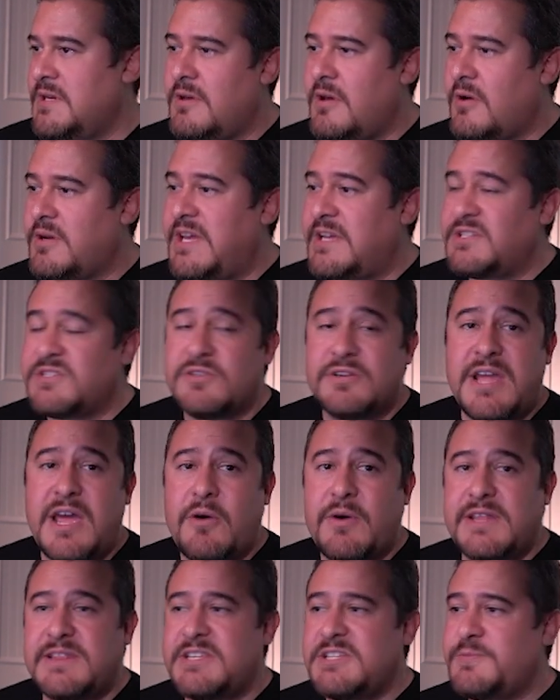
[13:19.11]
Okay, so
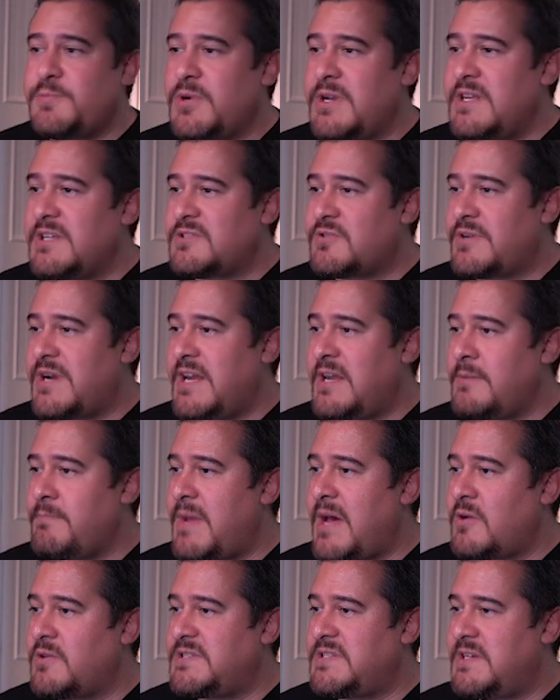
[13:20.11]
now at this point, let's go ahead and
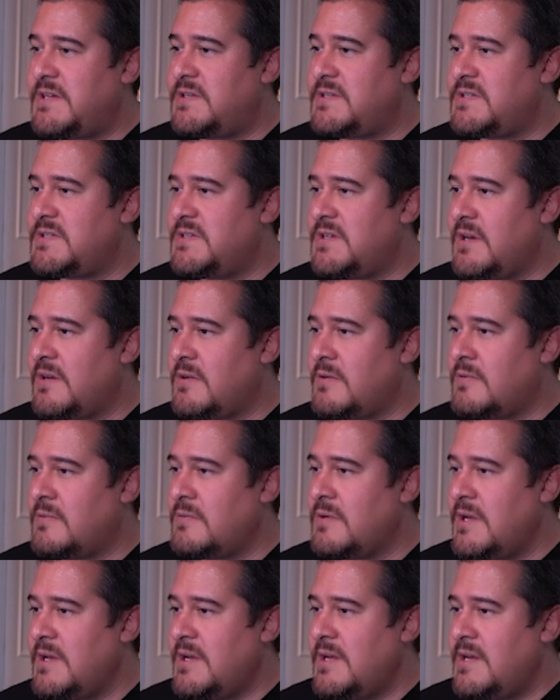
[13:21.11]
mount it.
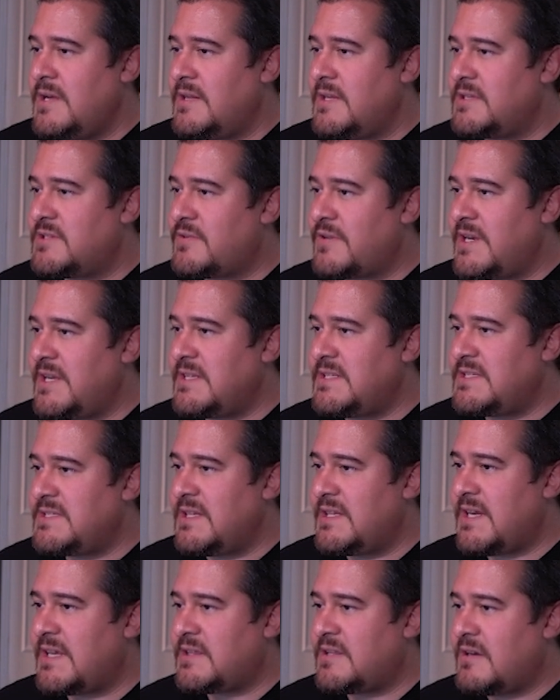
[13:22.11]
So let's go ahead and
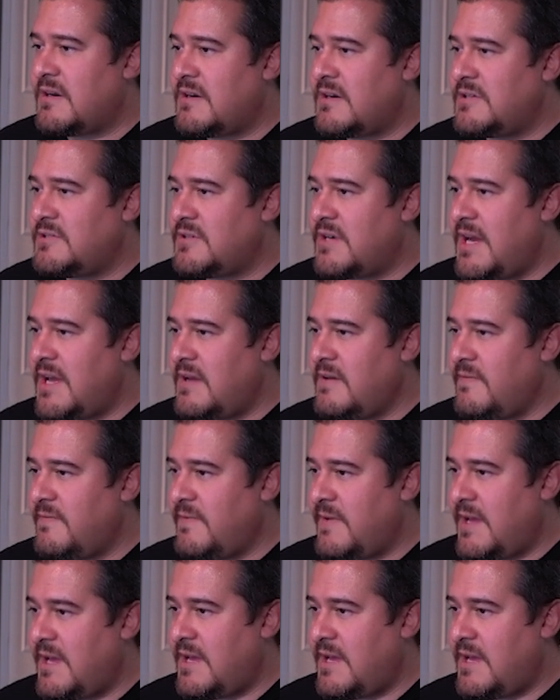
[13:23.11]
select the hard drive.